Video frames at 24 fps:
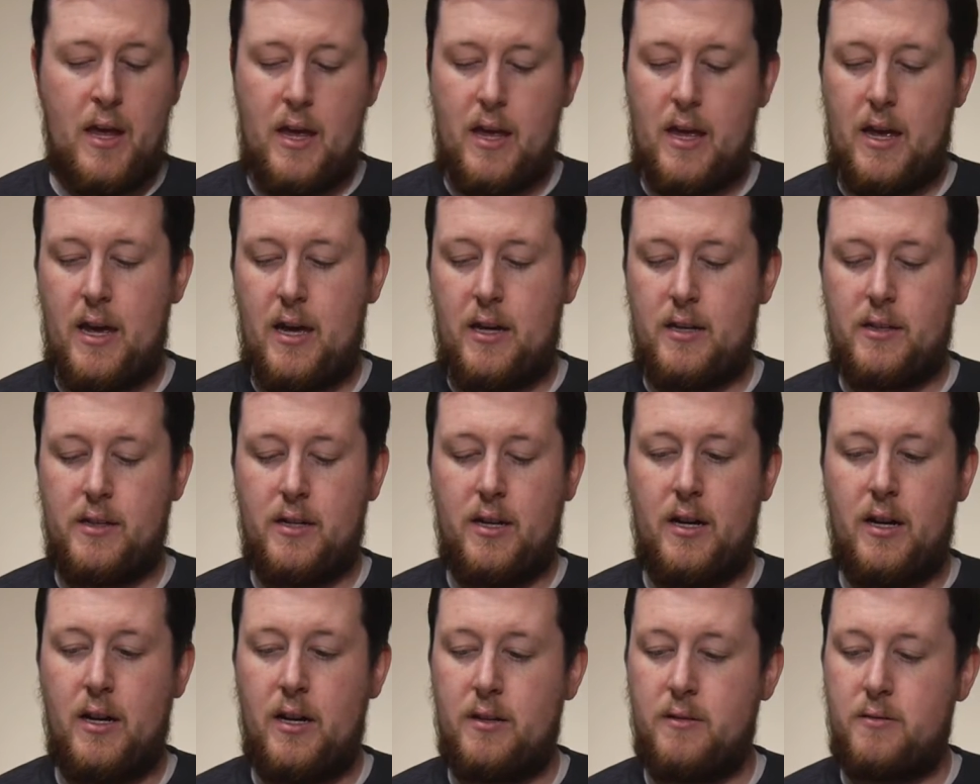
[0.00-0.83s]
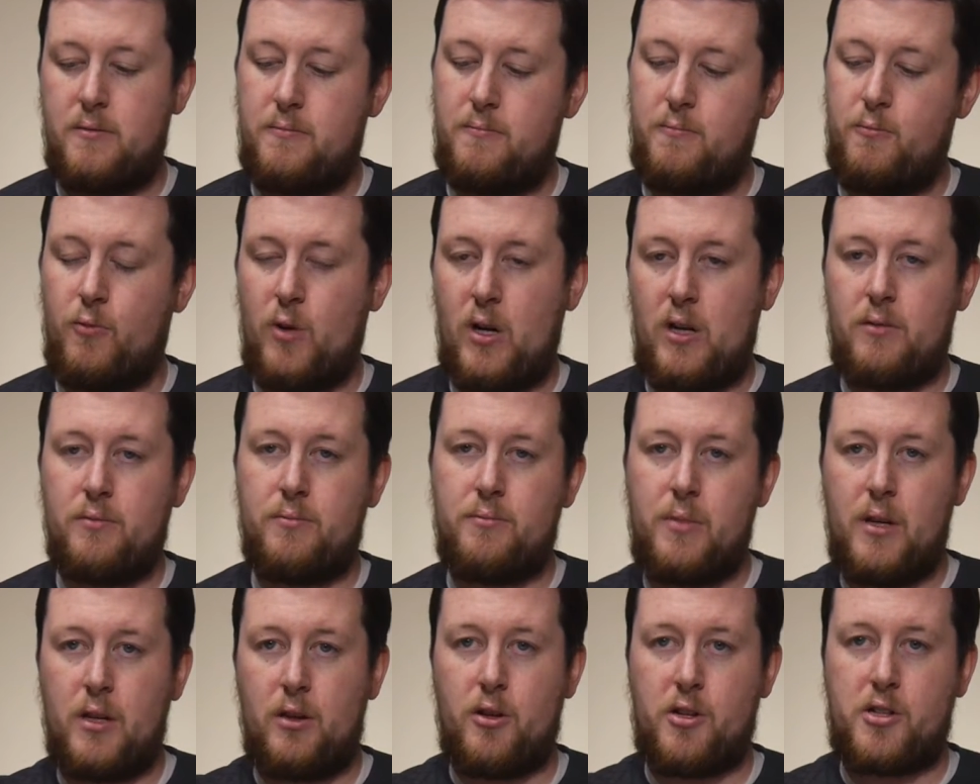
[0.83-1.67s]
And, uh, well,
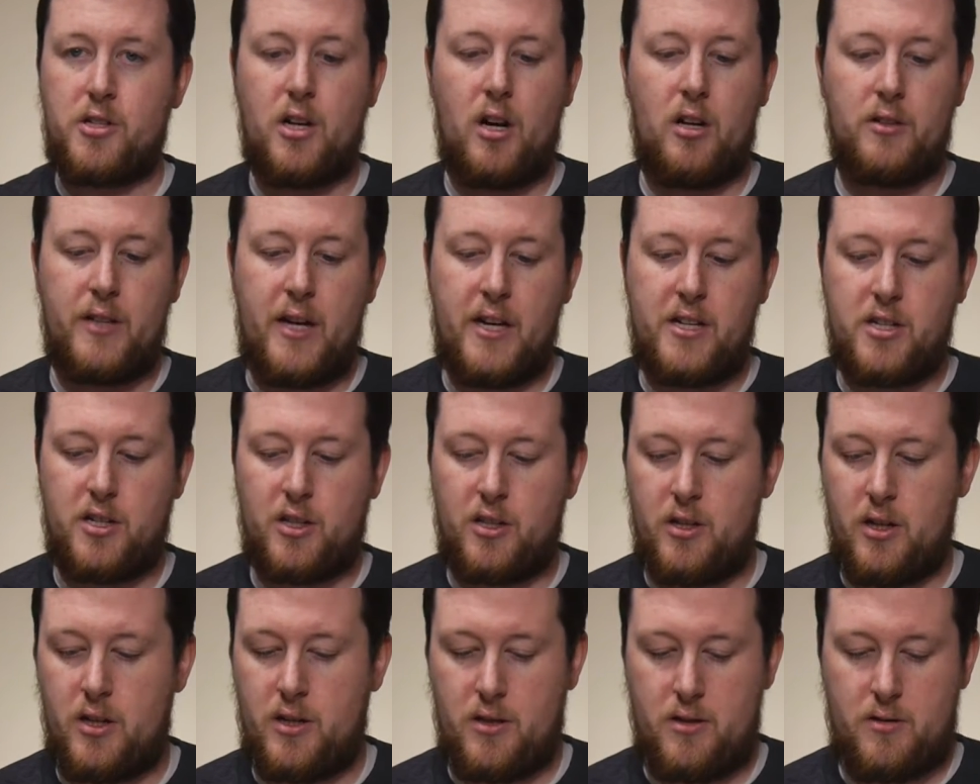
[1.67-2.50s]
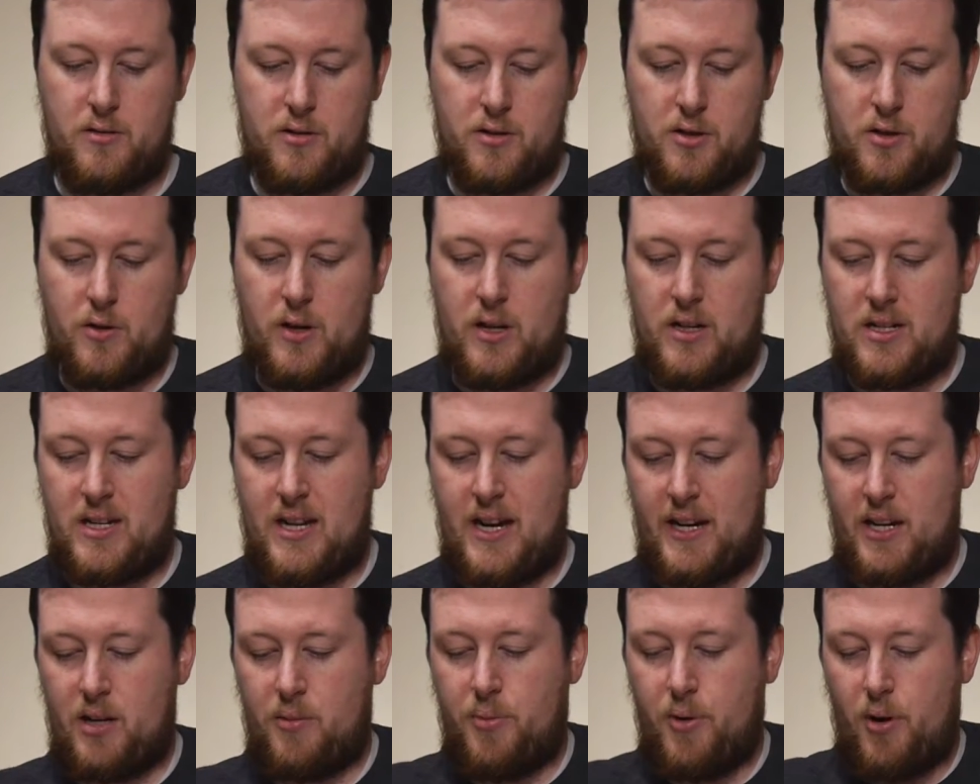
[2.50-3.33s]
looks all nice and good. Let's go ahead and
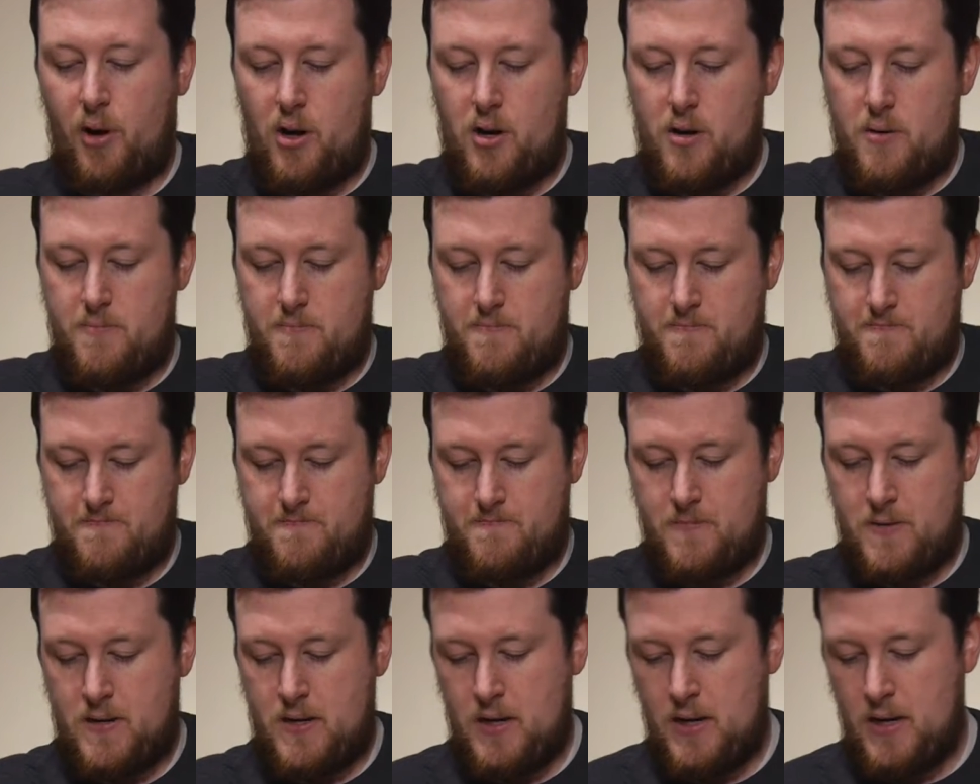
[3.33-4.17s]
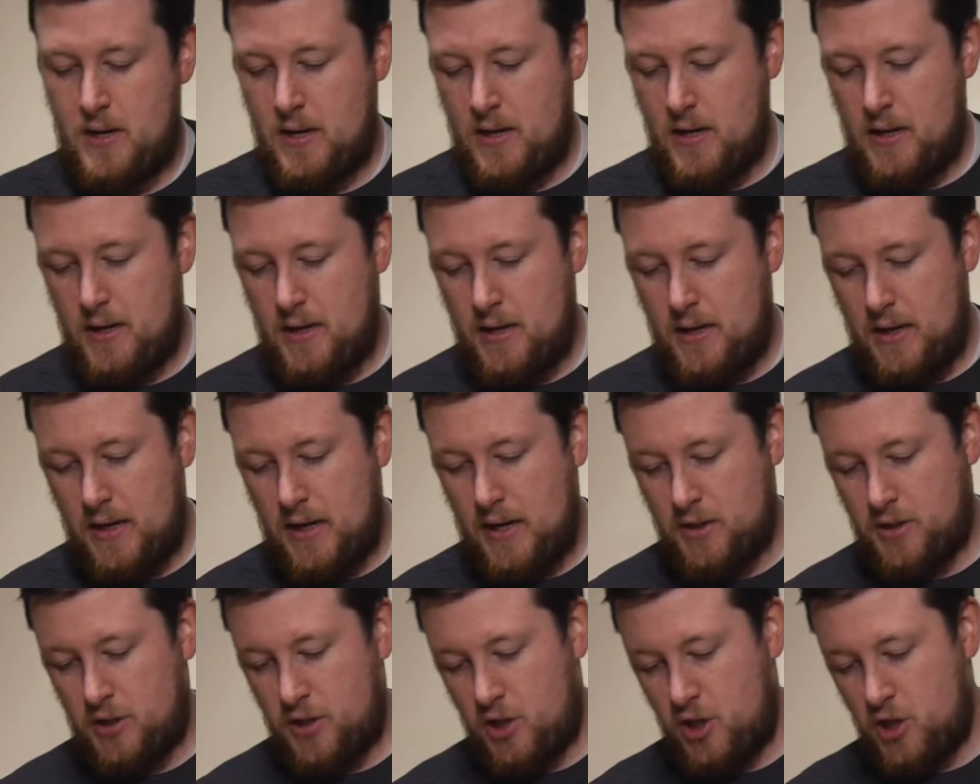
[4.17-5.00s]
take it apart,
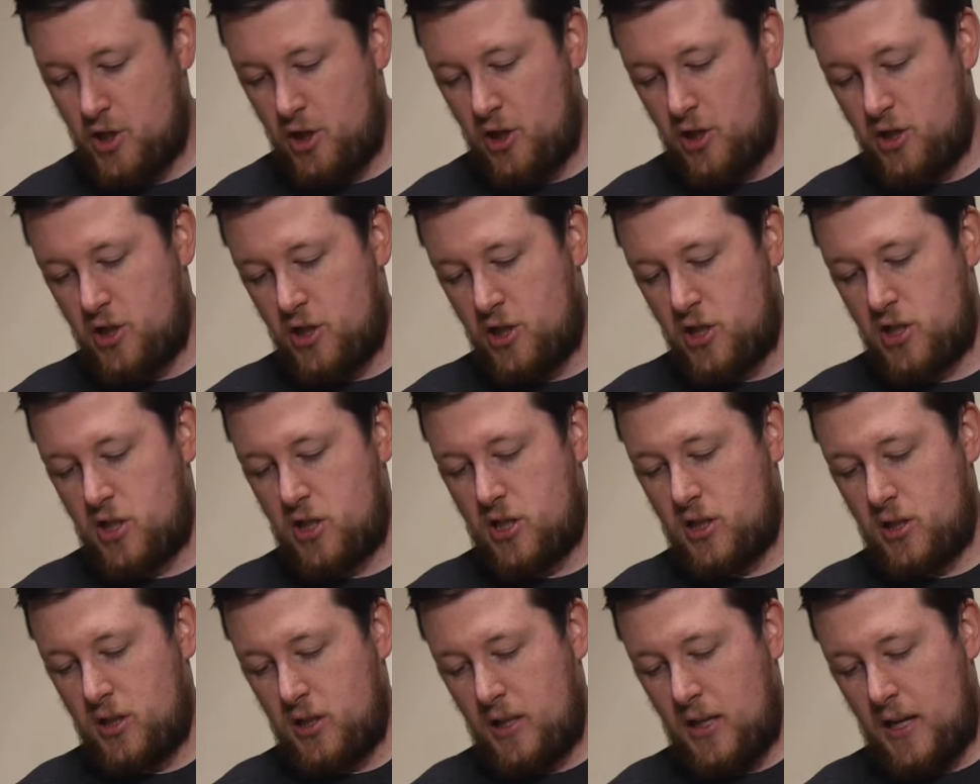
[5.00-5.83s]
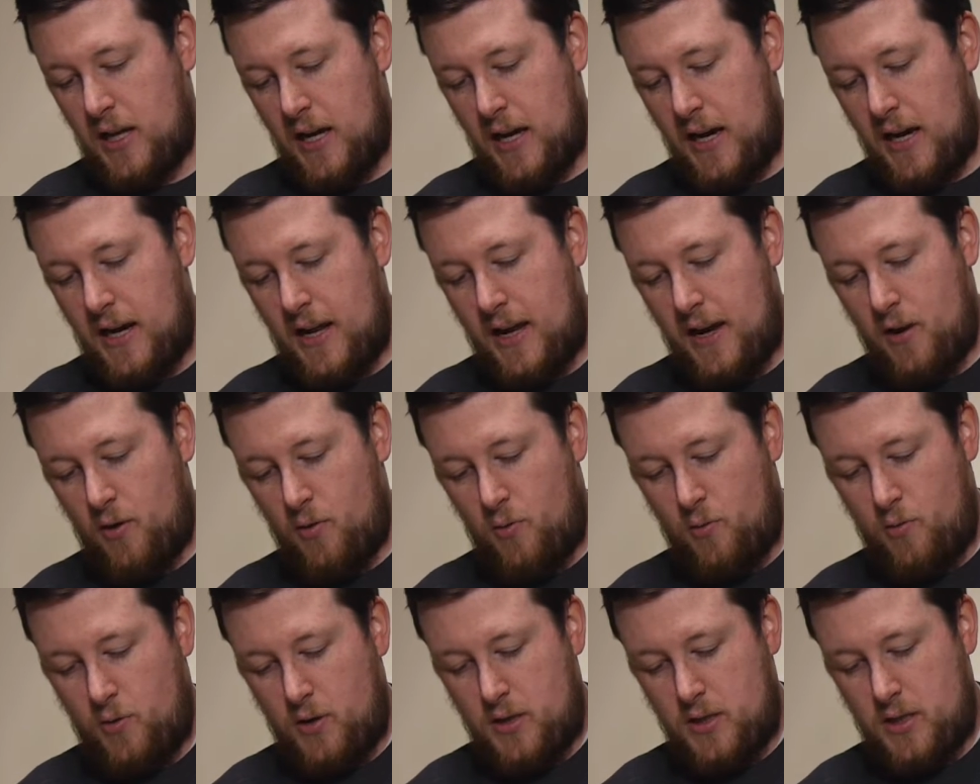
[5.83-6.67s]
as it should just slide
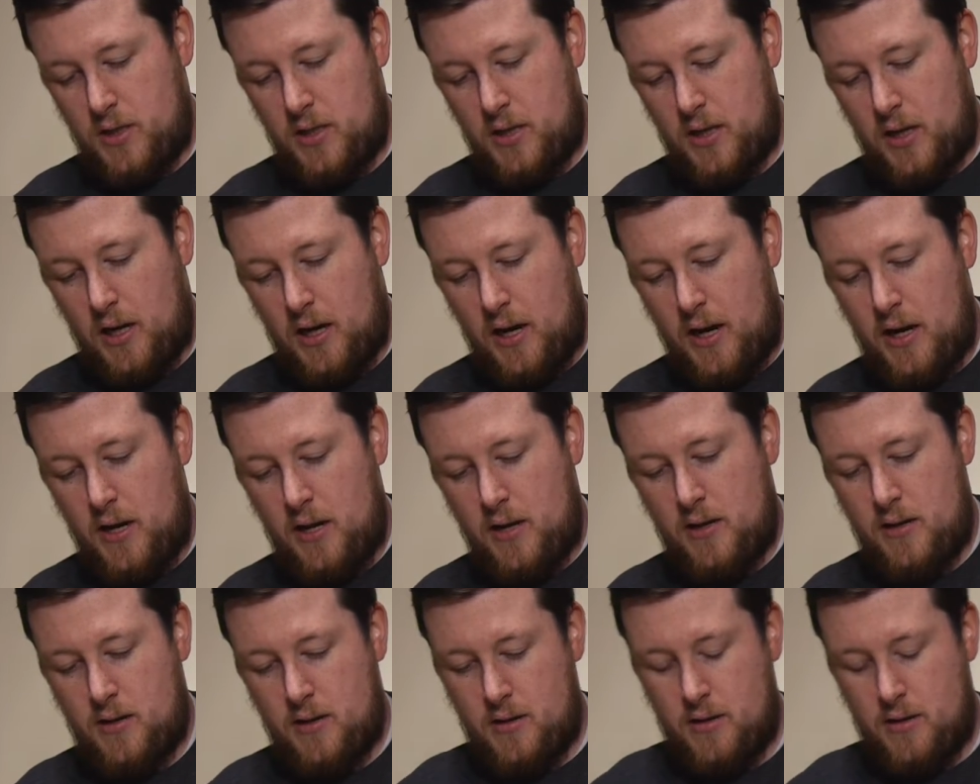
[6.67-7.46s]
out one side.